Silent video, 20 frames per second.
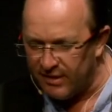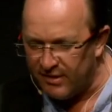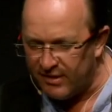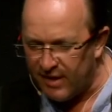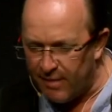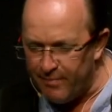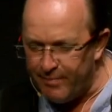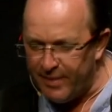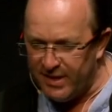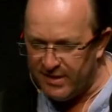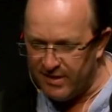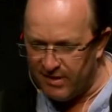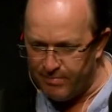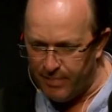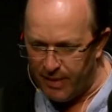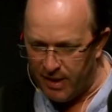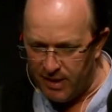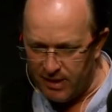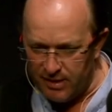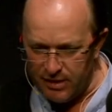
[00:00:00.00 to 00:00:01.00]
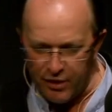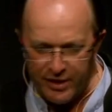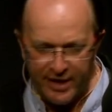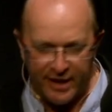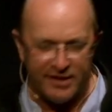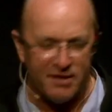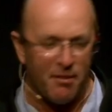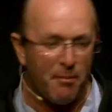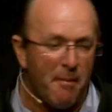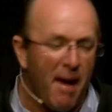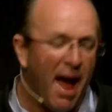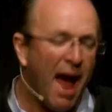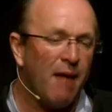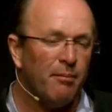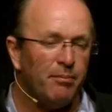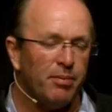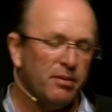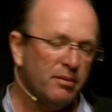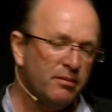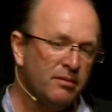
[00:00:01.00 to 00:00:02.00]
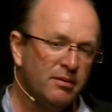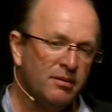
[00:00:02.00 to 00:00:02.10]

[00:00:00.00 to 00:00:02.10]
in St. Petersburg looking at a map,